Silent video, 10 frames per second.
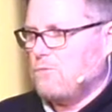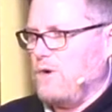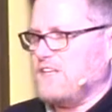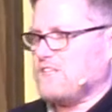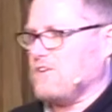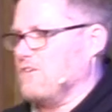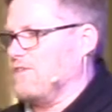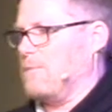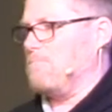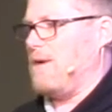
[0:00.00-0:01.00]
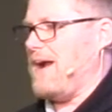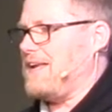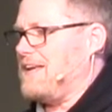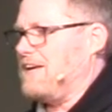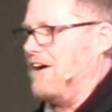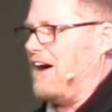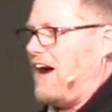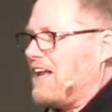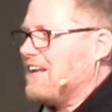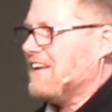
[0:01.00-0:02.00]
We serve a mighty
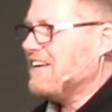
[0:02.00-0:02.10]
God.